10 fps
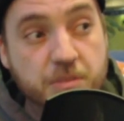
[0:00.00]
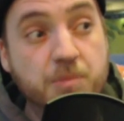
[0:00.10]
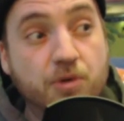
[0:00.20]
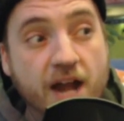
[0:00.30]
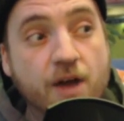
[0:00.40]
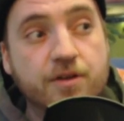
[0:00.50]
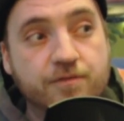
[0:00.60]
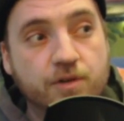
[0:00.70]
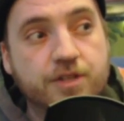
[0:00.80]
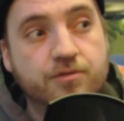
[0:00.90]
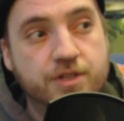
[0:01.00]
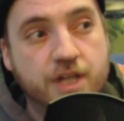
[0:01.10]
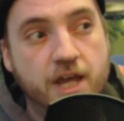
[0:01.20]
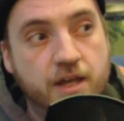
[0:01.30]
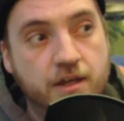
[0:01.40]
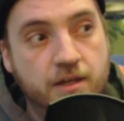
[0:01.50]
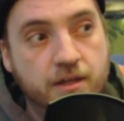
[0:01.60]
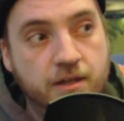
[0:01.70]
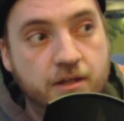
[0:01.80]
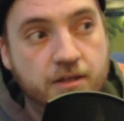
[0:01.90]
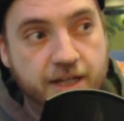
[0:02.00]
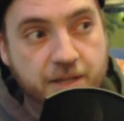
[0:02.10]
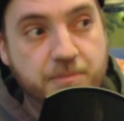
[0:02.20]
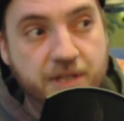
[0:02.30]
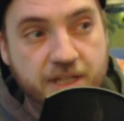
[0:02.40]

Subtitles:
Be proud of what you say, Like